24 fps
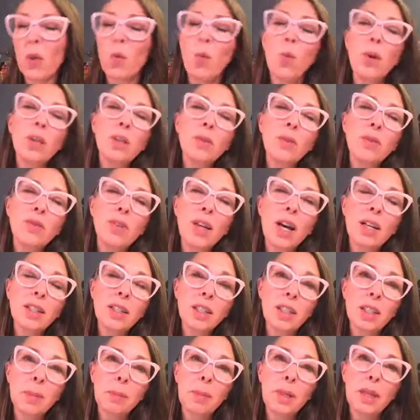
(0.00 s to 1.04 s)
once we've talked a
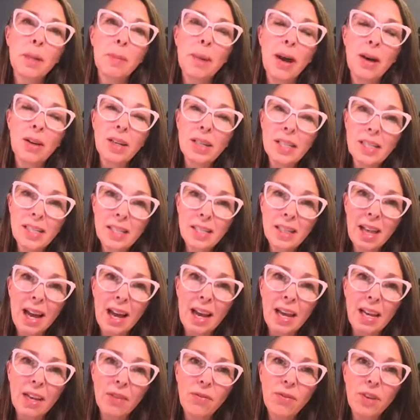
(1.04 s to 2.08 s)
little bit about his
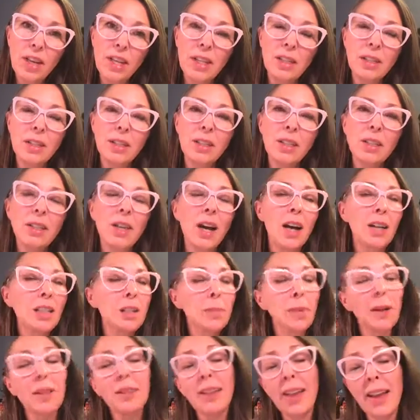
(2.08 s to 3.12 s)
life and talked
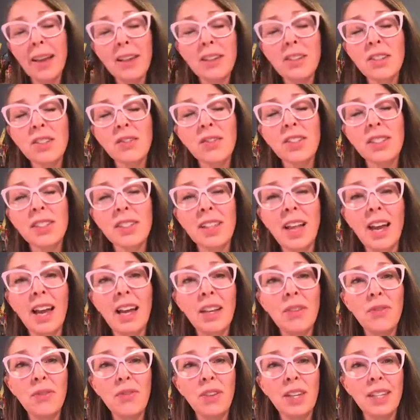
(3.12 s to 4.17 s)
about the end of his
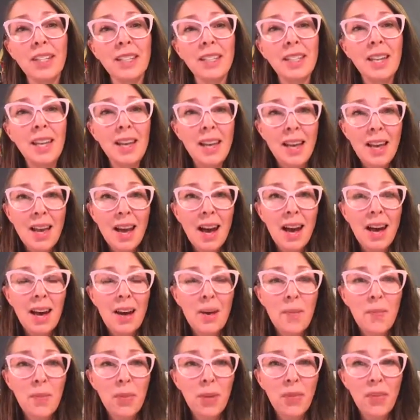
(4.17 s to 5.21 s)
life and
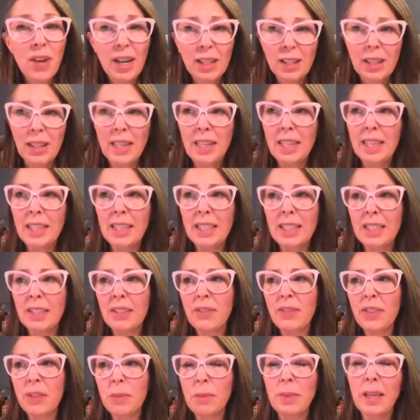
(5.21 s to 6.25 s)
the fact that he
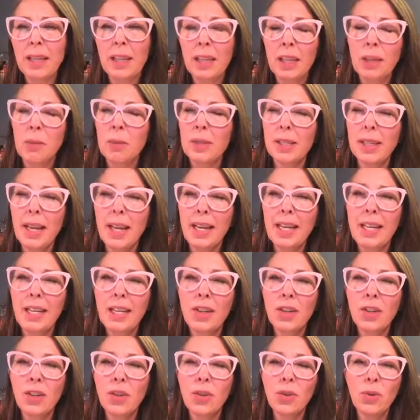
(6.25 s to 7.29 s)
lived to be, I think he was
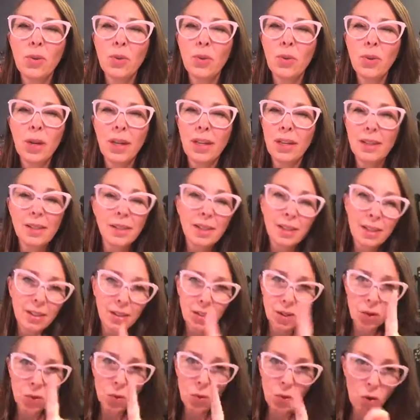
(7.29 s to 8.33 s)
82, 86,
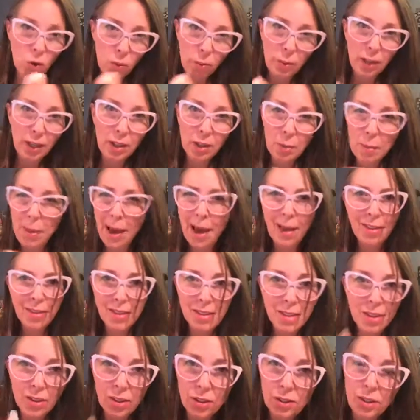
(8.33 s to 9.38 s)
don't quote me, the
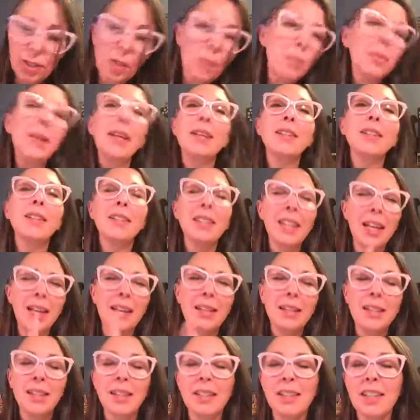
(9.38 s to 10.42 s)
math's in there someplace, it's
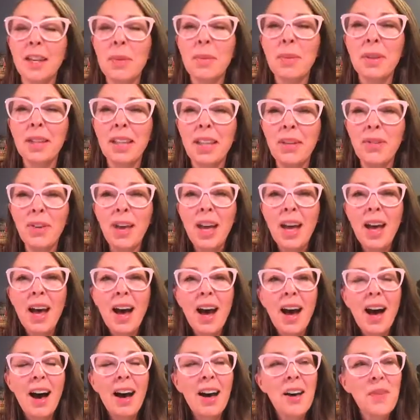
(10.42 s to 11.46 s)
86 I believe,
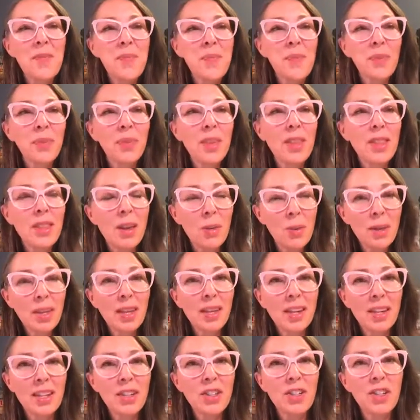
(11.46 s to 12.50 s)
then we
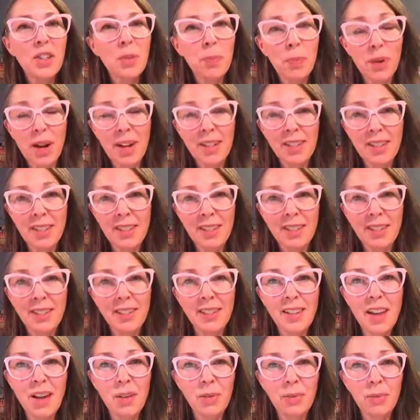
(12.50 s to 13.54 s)
get into the project
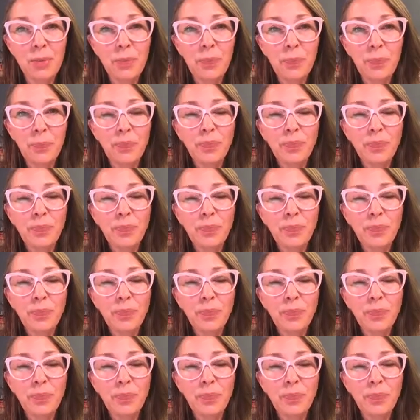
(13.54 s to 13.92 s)
itself.